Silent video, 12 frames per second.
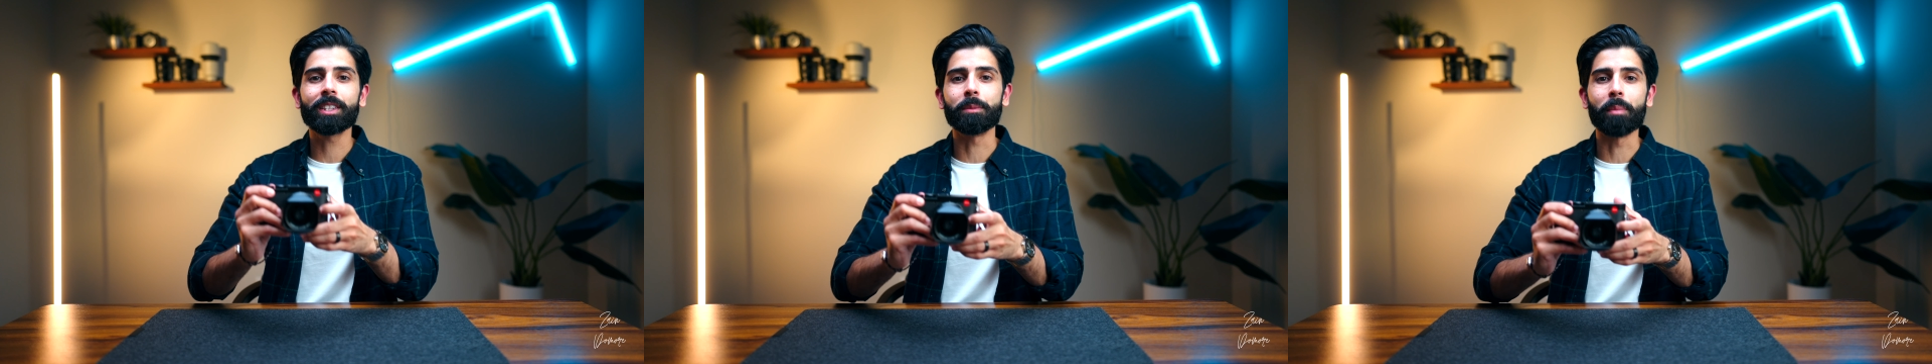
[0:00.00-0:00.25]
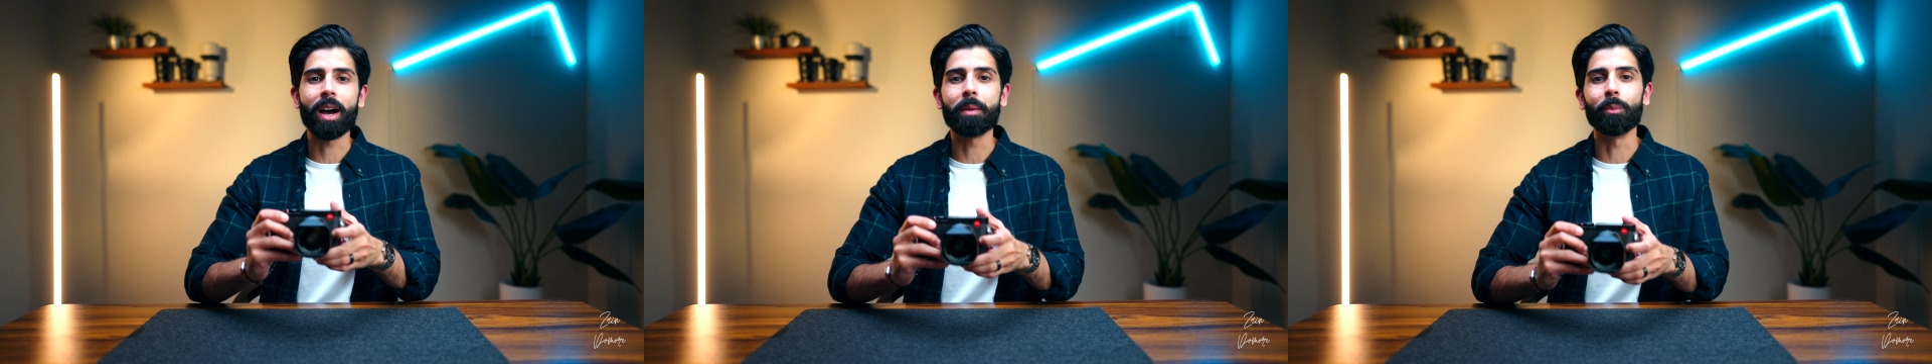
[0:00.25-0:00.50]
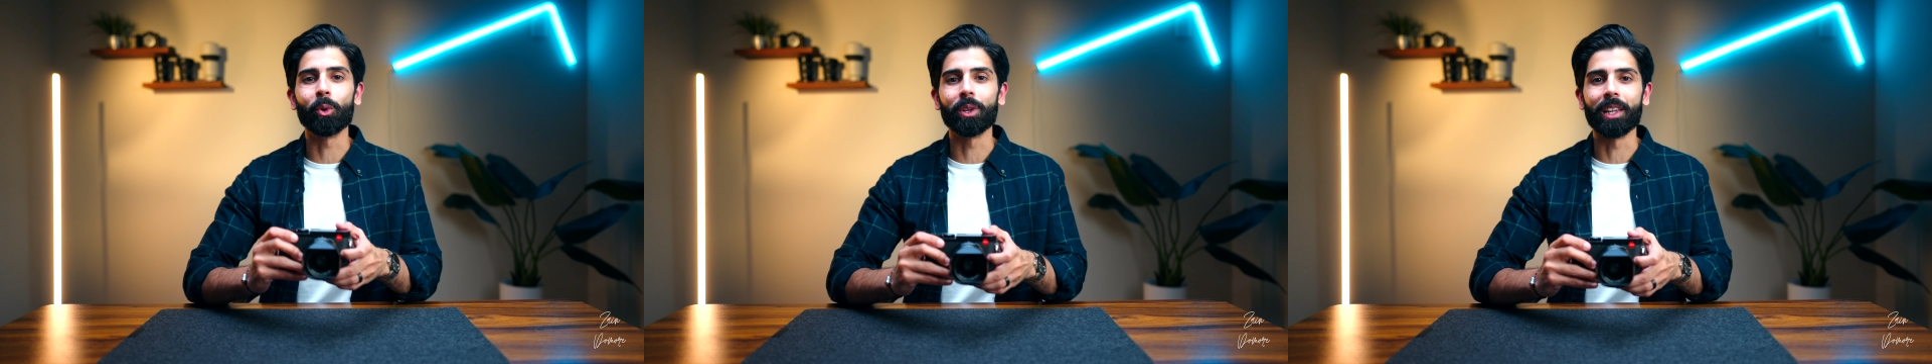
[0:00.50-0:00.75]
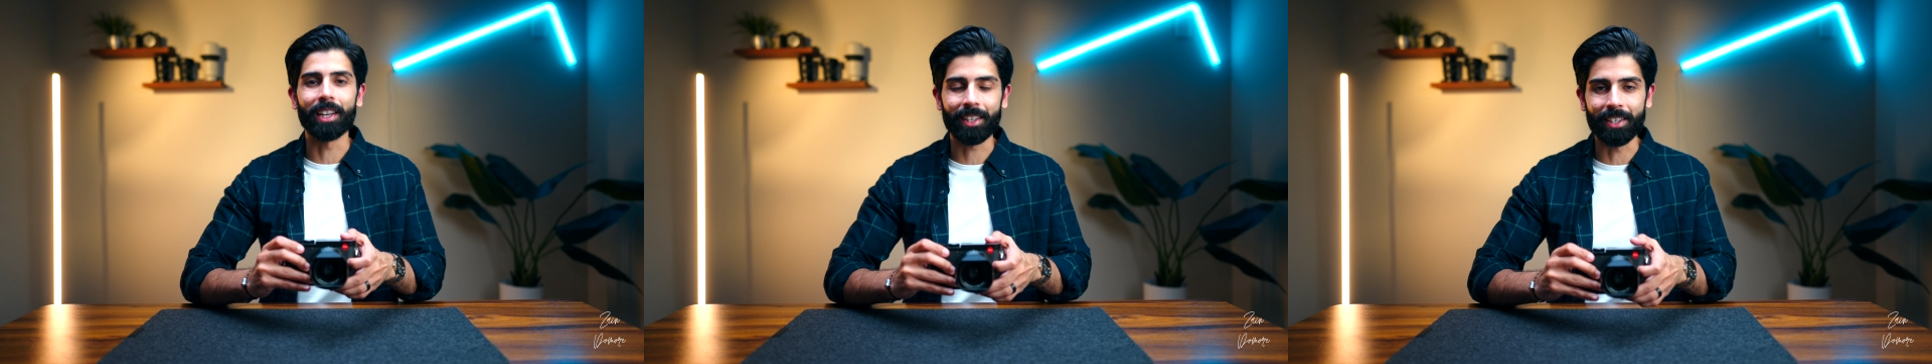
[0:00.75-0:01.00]
to buy more
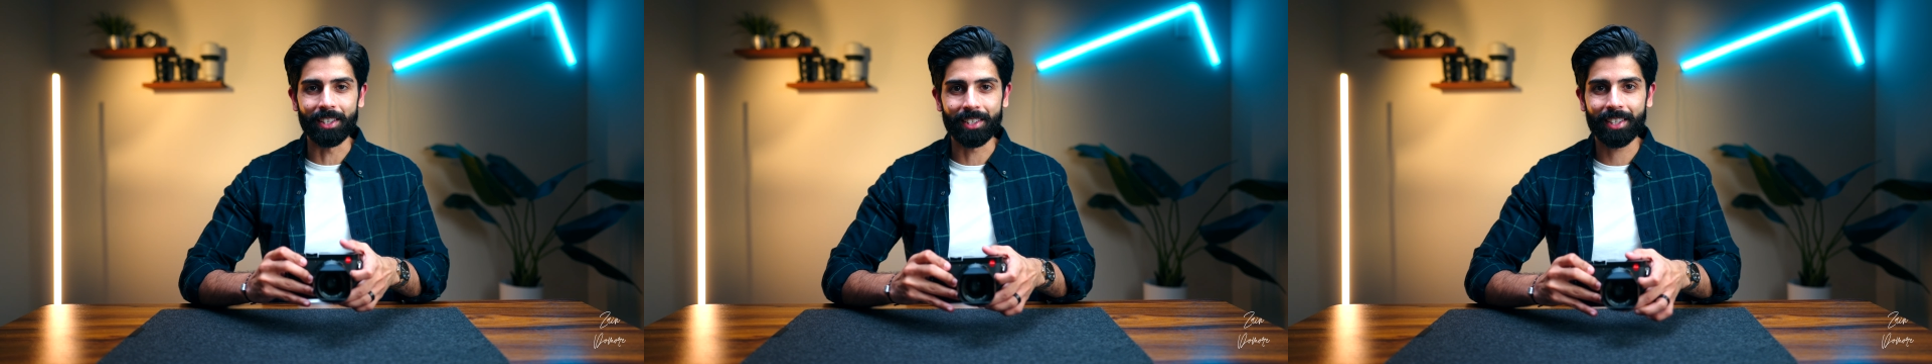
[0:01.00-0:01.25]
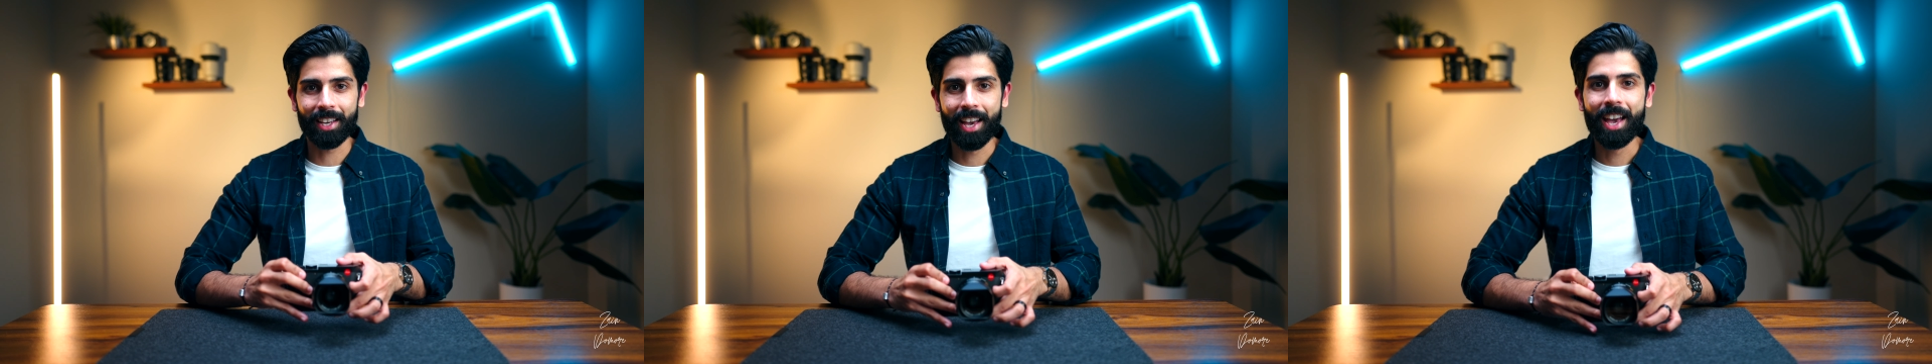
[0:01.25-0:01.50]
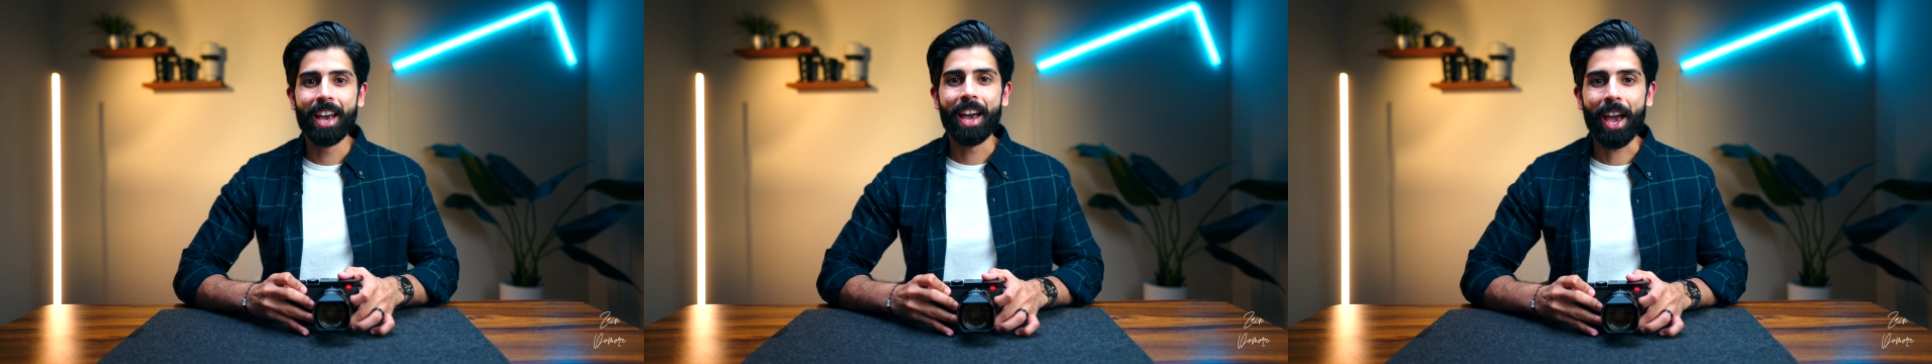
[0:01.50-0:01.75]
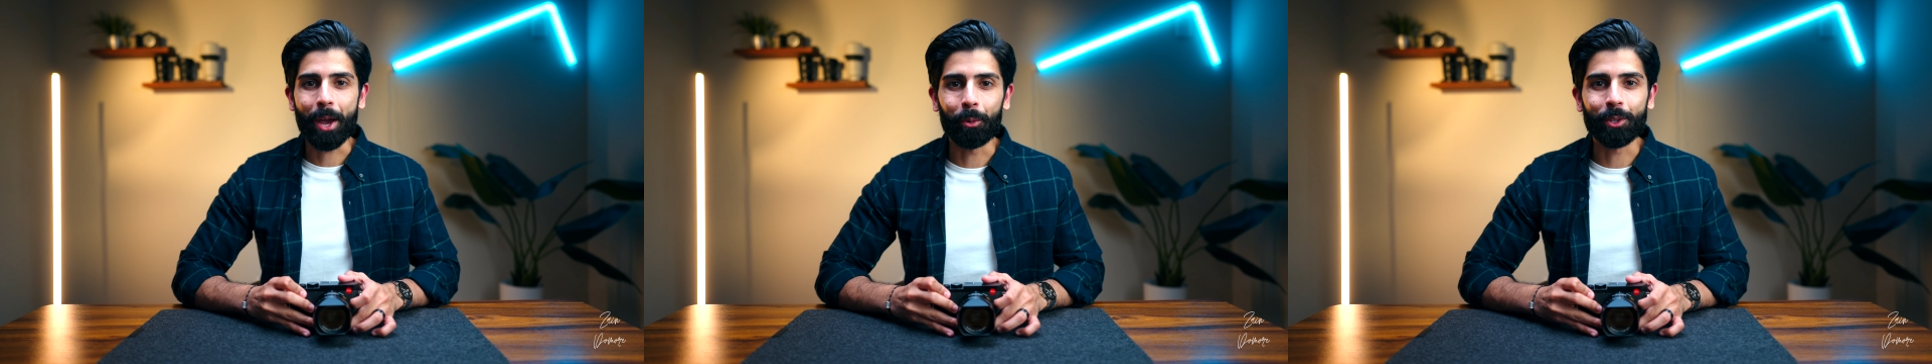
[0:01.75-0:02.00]
Leicas.
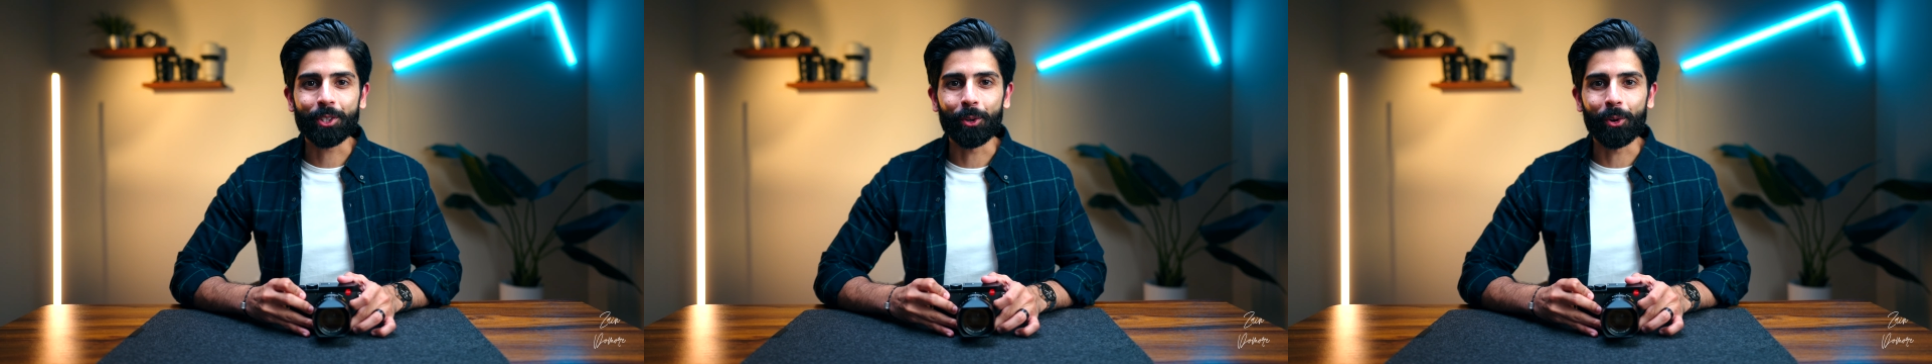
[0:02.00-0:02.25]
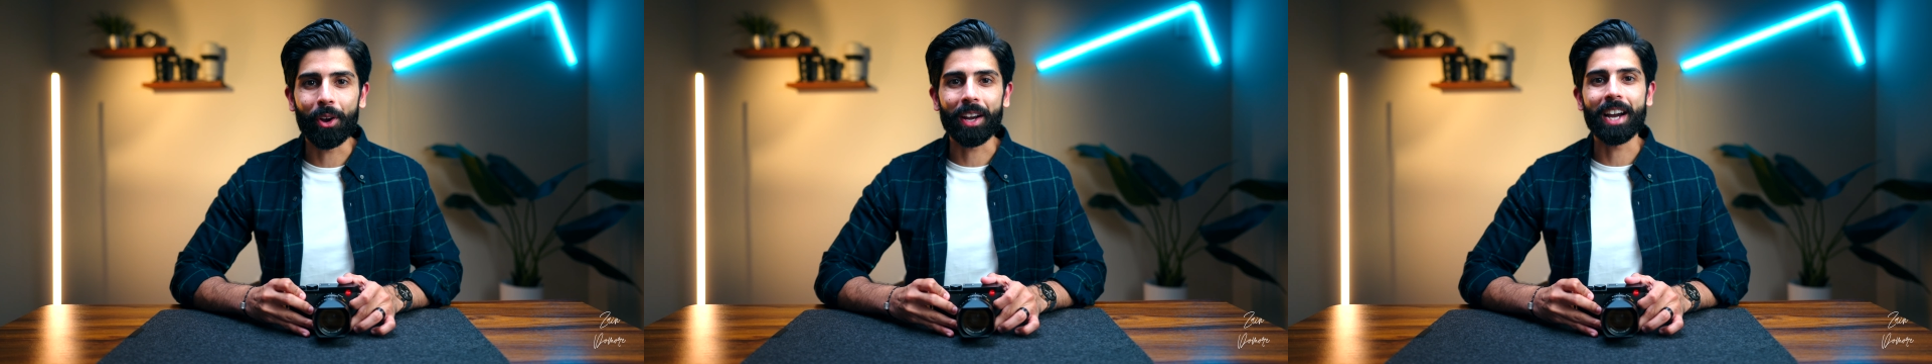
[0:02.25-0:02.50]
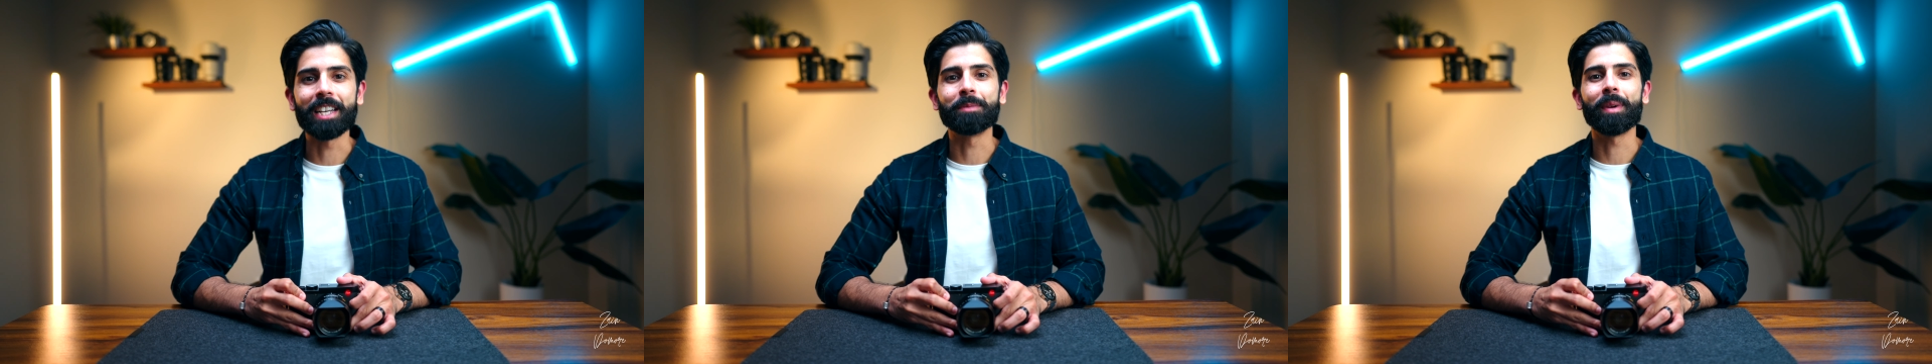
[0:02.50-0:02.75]
Hey, what's going on, guys?